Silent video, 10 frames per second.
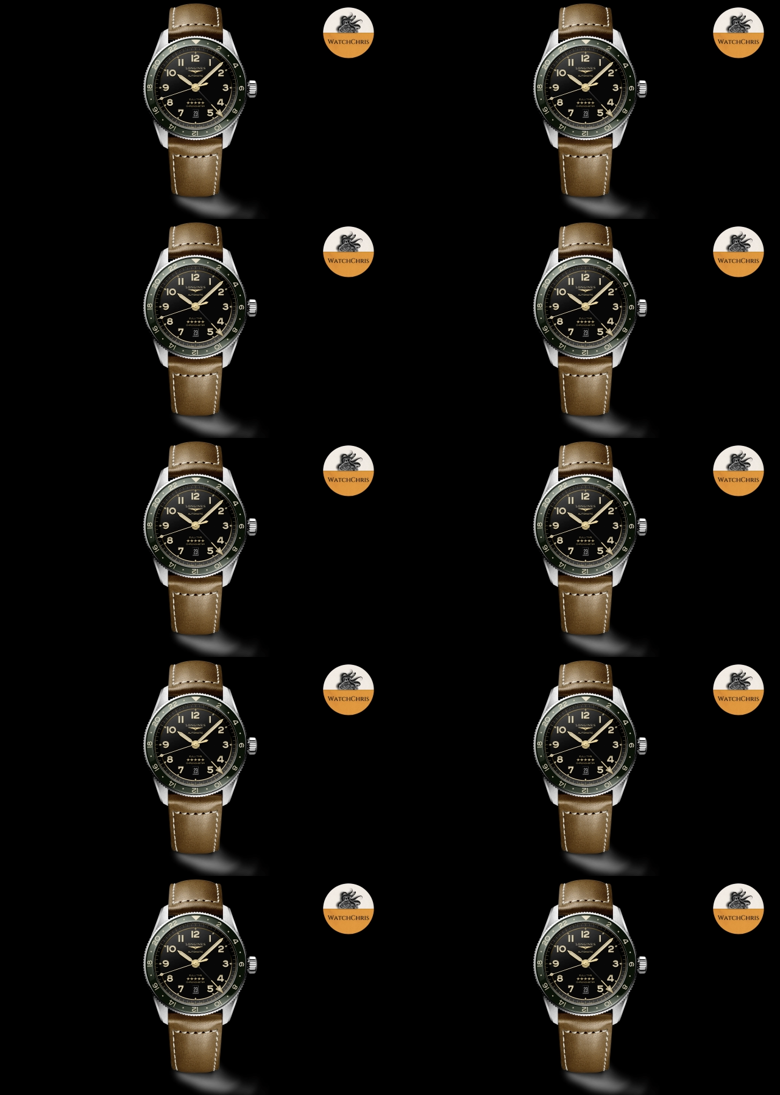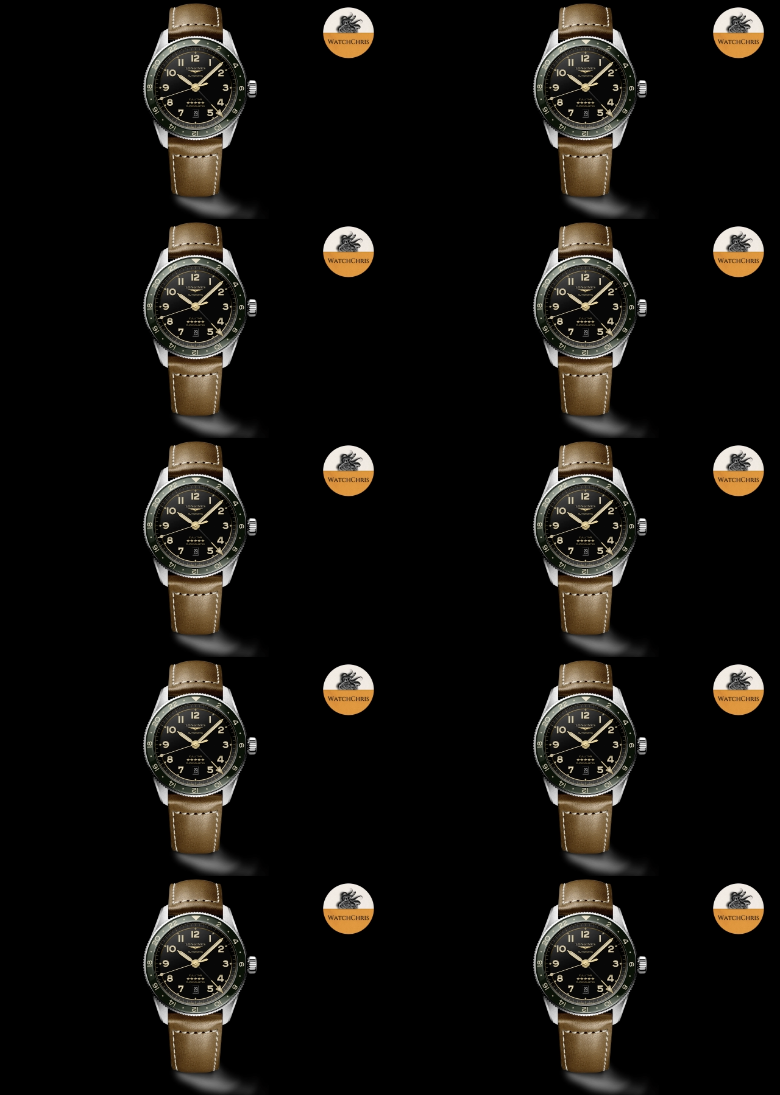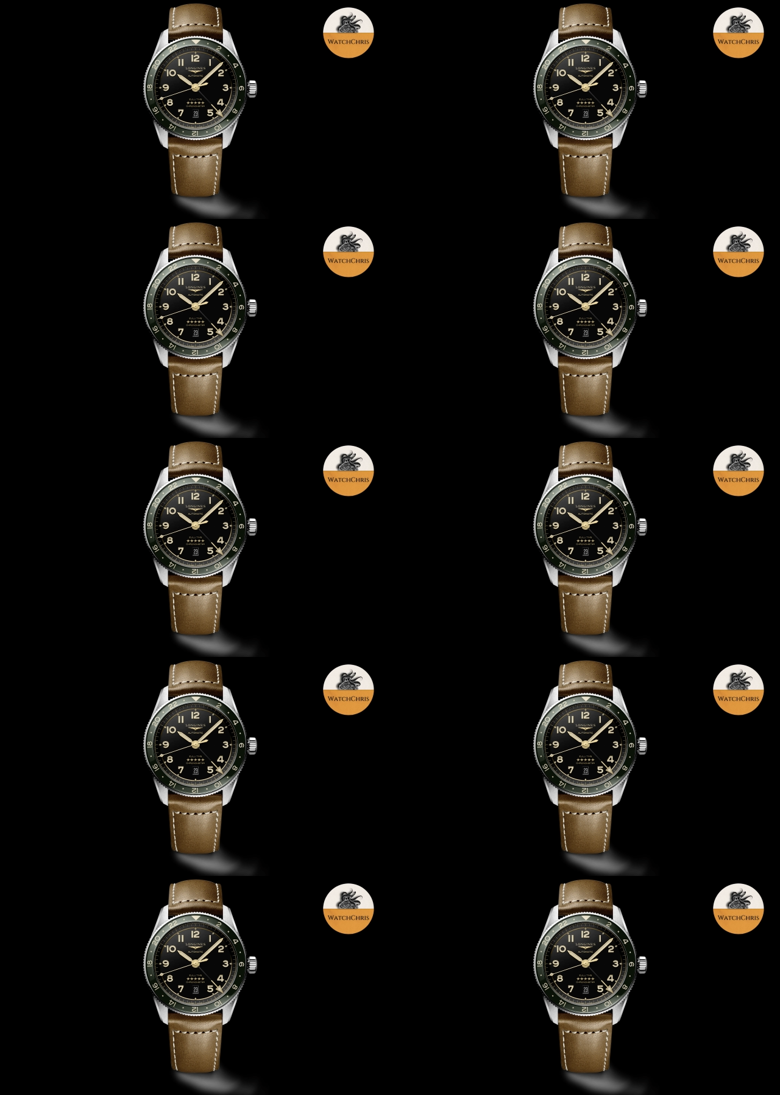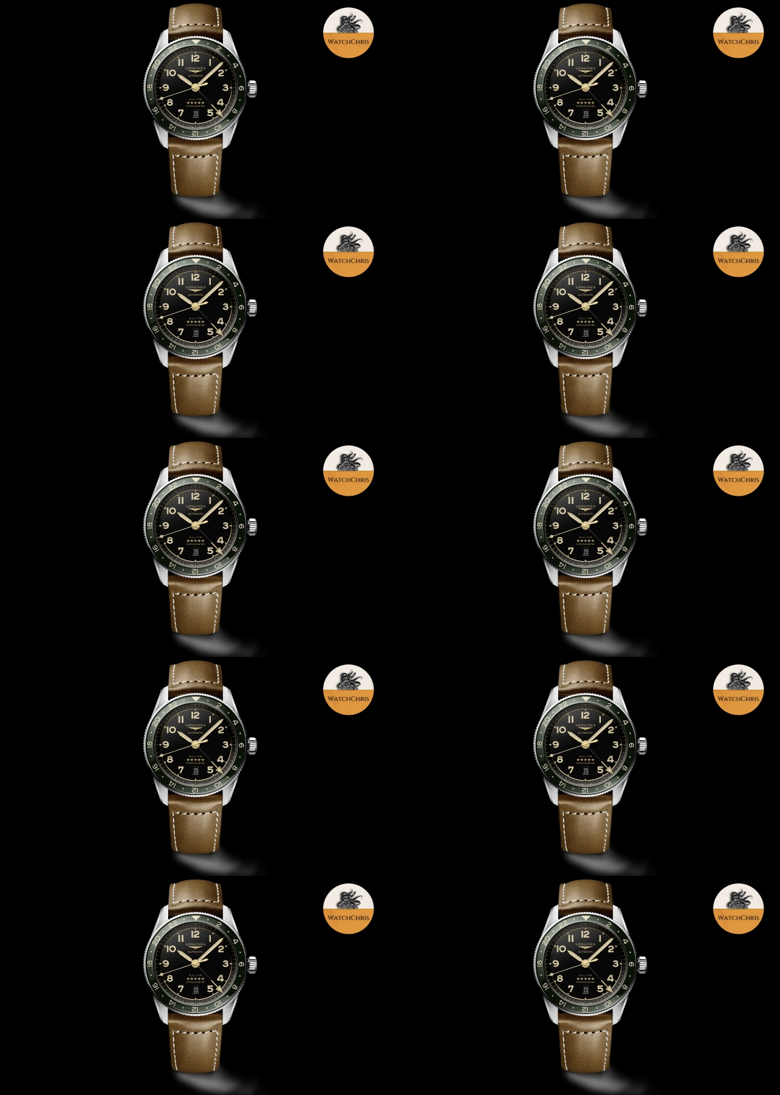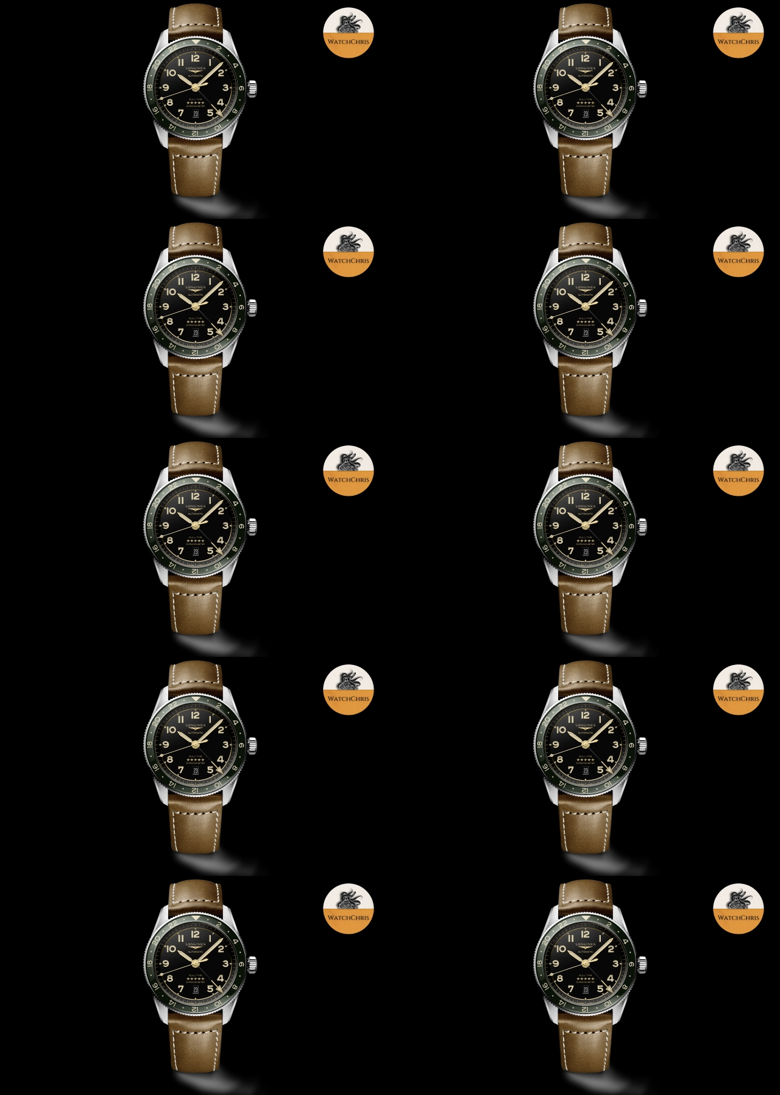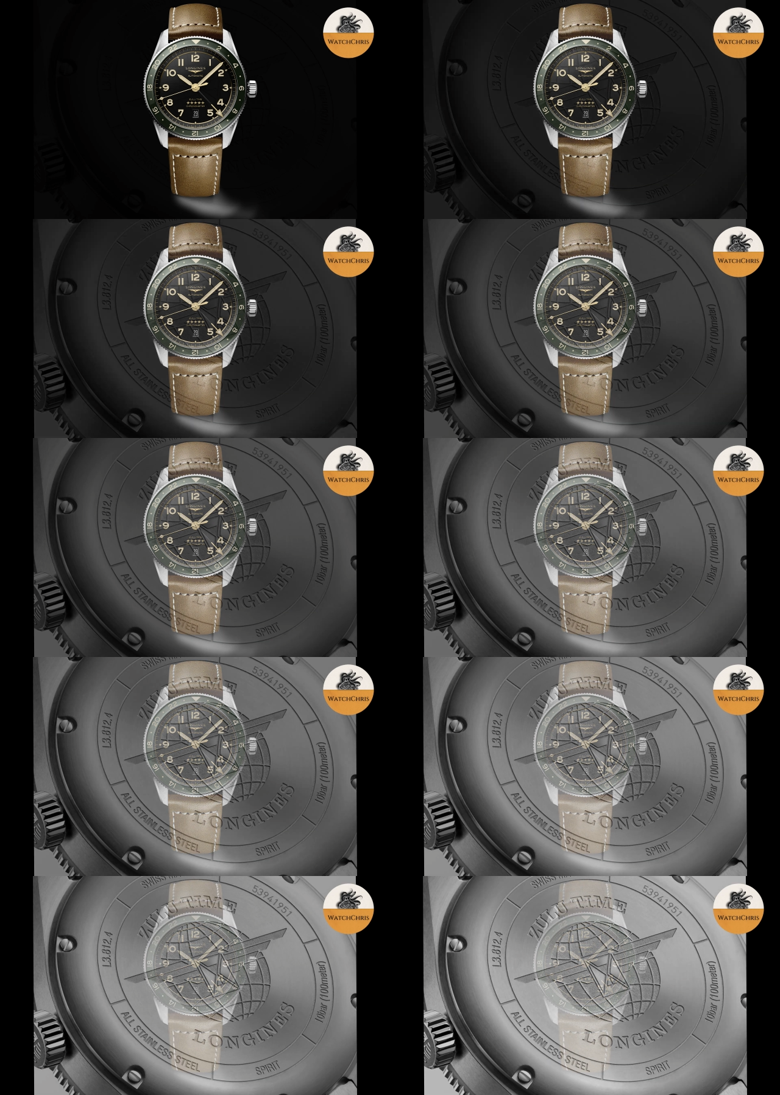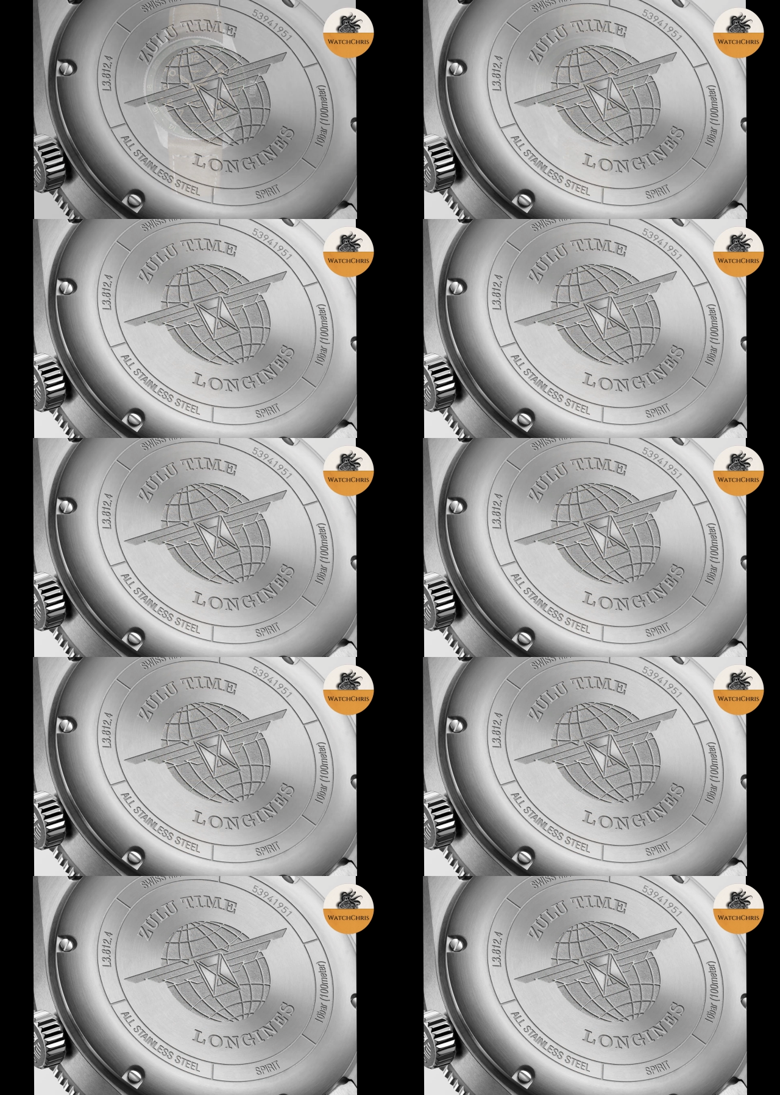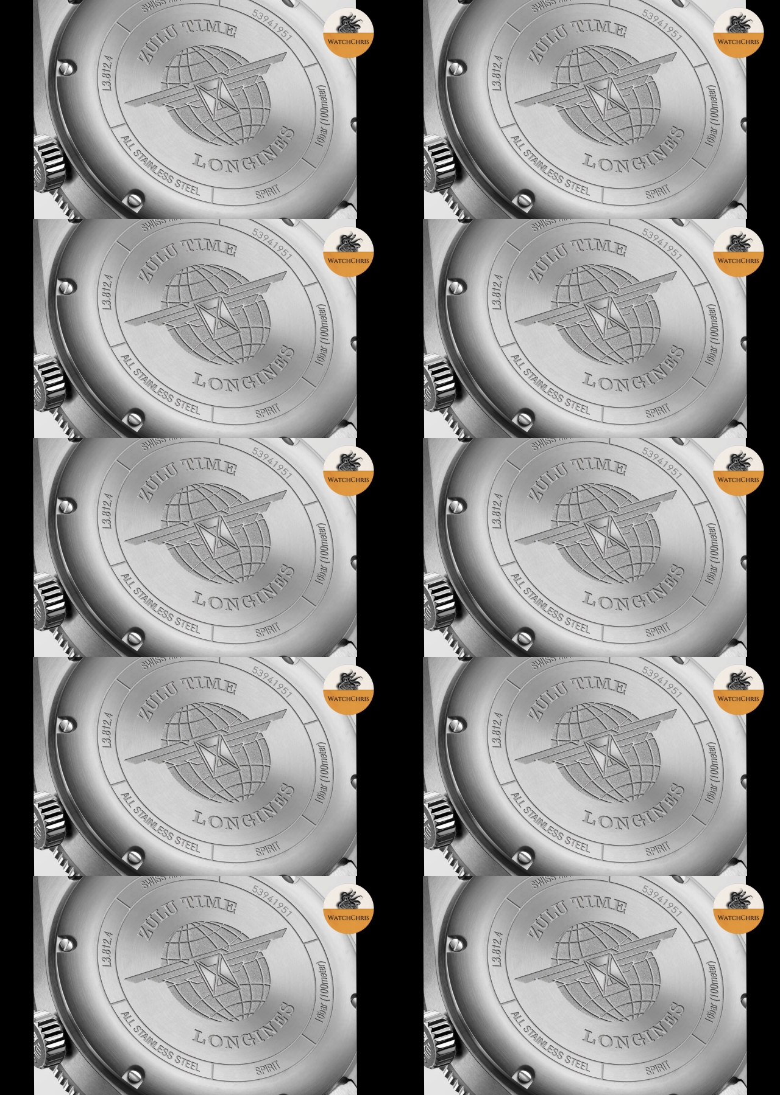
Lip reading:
(no speaker visible)